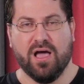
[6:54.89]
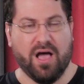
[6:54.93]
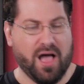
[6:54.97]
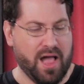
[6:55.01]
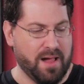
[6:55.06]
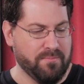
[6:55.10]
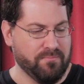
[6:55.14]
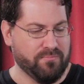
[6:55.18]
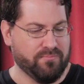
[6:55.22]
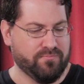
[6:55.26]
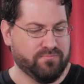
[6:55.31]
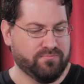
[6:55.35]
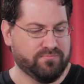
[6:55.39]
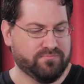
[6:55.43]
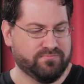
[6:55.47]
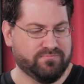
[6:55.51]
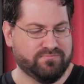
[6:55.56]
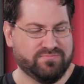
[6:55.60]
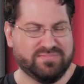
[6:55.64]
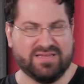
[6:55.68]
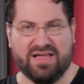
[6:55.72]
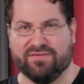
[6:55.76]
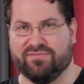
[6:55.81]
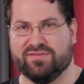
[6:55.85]
I'm
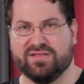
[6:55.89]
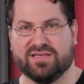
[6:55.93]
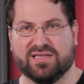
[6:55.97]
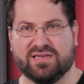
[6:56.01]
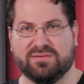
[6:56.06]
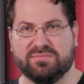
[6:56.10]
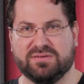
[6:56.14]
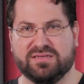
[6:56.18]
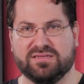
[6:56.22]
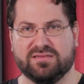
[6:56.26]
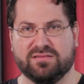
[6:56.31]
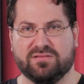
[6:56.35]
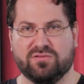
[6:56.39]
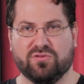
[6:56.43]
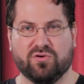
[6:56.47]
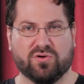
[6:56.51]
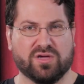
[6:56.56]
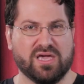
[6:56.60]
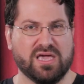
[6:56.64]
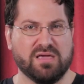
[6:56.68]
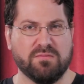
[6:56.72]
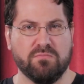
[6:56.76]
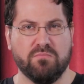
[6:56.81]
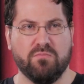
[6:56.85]
definitely going to be
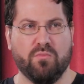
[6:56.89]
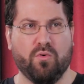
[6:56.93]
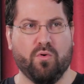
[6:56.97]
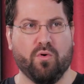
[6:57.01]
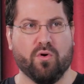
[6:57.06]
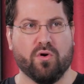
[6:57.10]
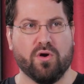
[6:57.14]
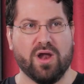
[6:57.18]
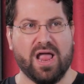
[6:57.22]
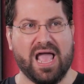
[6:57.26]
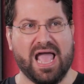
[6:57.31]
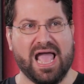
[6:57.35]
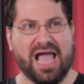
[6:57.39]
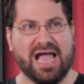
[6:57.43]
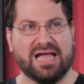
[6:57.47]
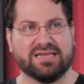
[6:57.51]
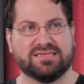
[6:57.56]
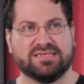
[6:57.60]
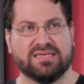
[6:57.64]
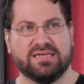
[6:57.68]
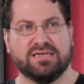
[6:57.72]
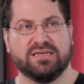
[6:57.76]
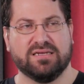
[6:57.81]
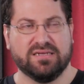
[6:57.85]
looking more
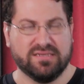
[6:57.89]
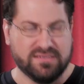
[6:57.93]
at